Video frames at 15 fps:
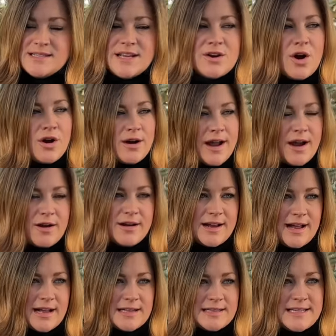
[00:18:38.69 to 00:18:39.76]
In our area,
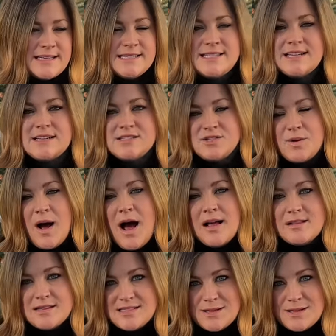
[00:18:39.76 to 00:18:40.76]
at least, it gets so hot in the